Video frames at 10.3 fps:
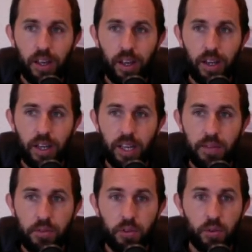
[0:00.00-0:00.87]
Uh,
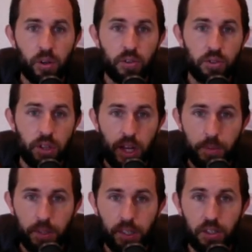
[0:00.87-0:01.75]
if you are sloppy,